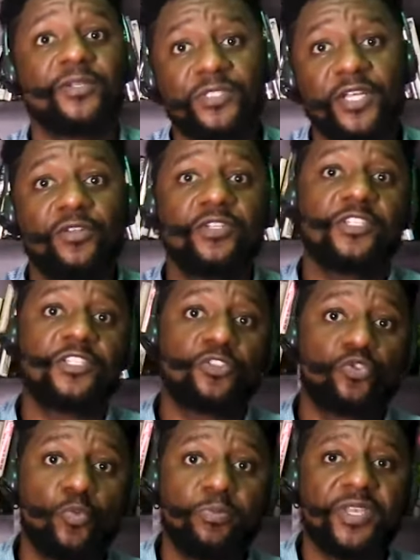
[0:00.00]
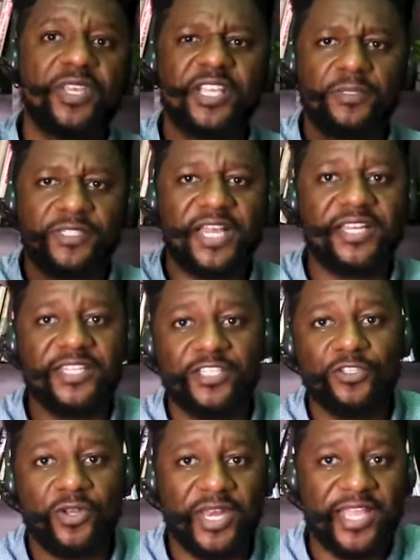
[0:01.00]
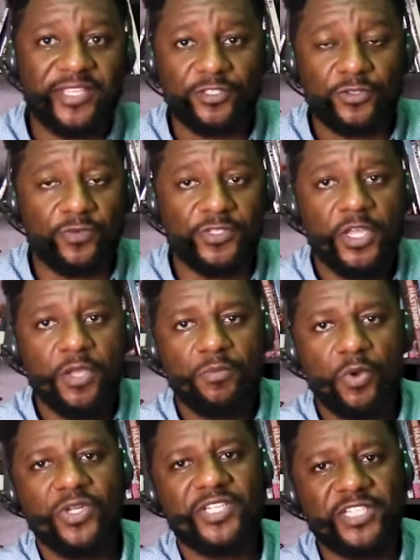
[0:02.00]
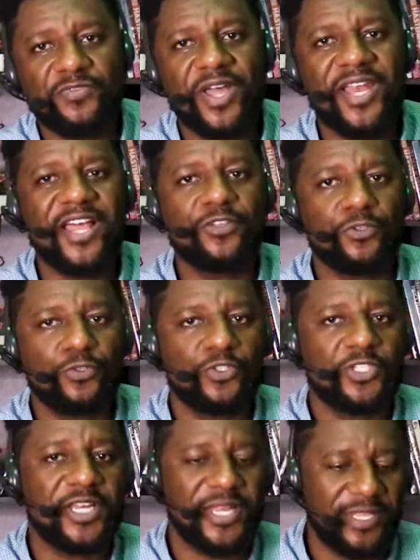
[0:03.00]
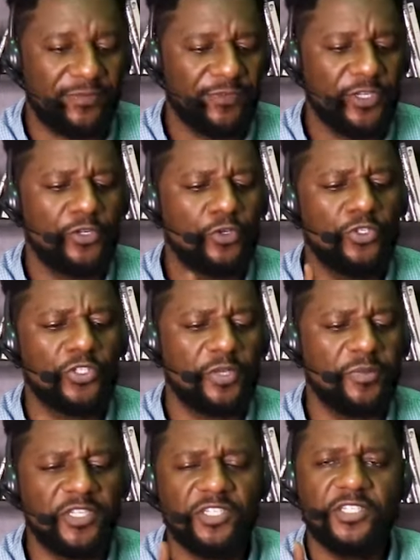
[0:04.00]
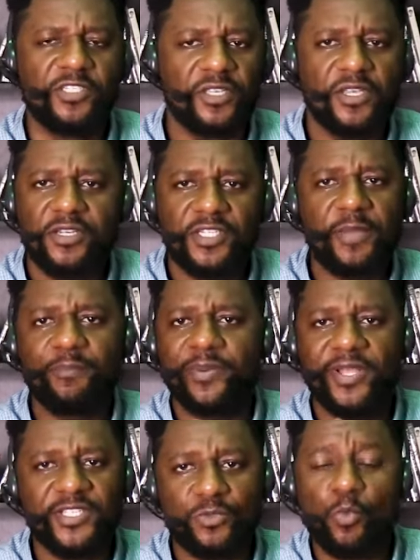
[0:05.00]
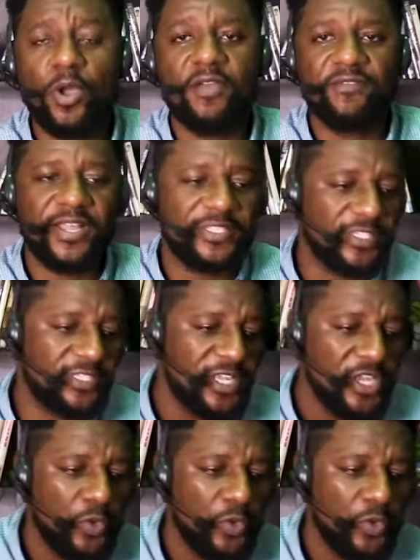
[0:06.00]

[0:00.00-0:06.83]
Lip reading: they will tell you this is too big, especially these online stuff. But WeTransfer allows you to send that. Videos, images, templates, whatever it is,